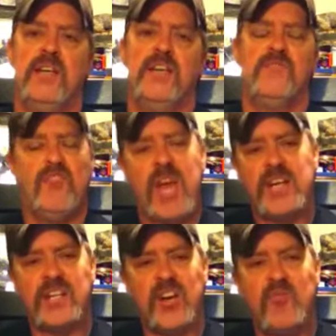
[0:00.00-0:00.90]
If you had to
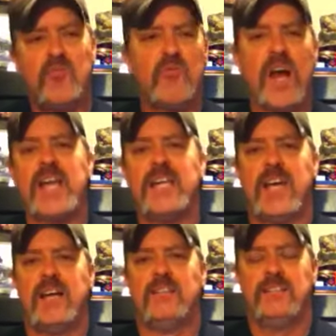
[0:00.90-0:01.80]
go right
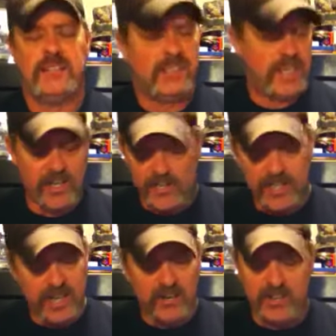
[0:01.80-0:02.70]
now and all you
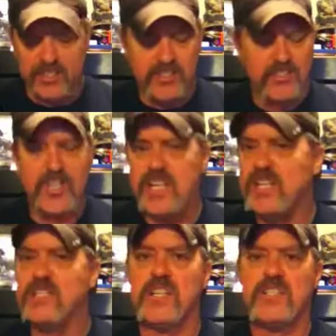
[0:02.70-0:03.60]
got on is jeans
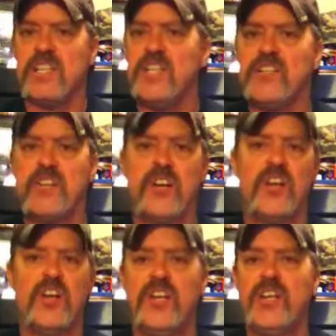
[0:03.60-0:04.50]
and a t-shirt and a
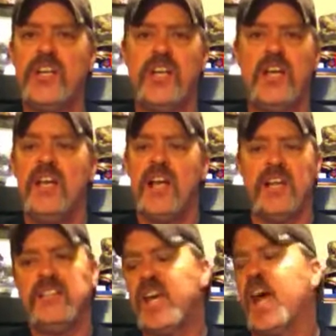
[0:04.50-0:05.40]
hoodie
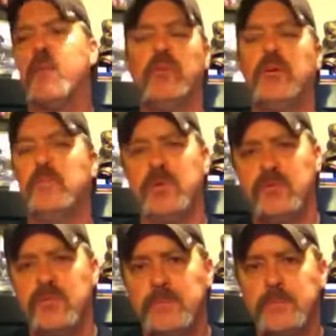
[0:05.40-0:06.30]
and cowboy boots,
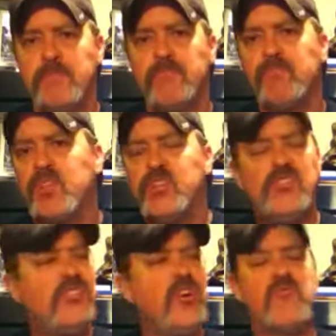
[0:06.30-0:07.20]
could you
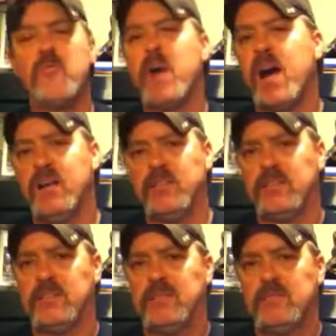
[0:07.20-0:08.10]
go for miles?
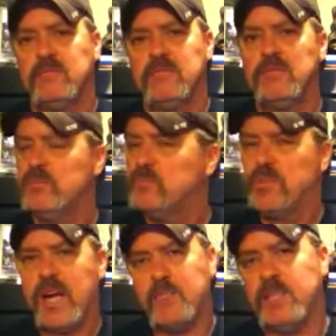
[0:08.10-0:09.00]

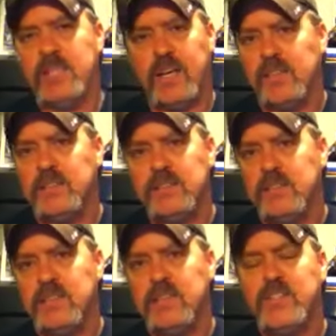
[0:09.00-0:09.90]
Probably not.
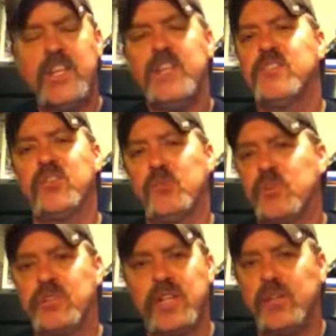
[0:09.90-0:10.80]
Jeans are the worst
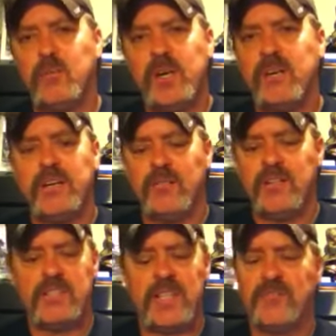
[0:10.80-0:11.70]
thing to wear anyways. It
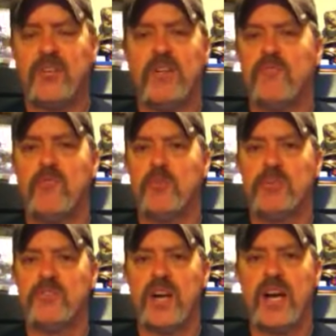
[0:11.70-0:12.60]
takes forever for them to
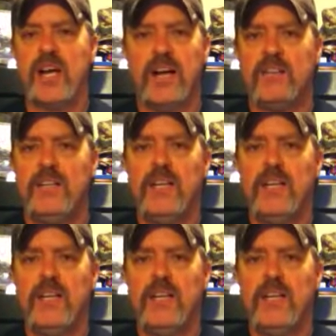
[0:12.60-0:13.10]
dry out.